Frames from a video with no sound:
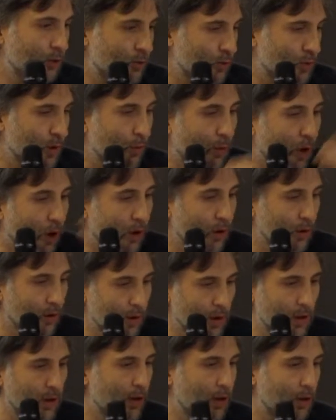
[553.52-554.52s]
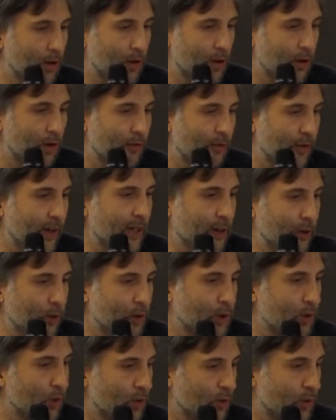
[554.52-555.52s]
the more fake
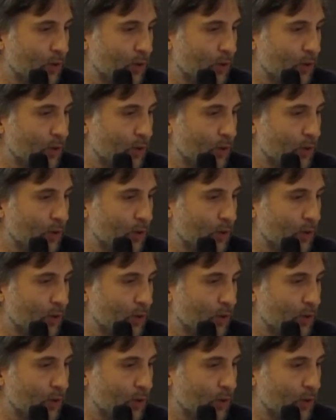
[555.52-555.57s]
news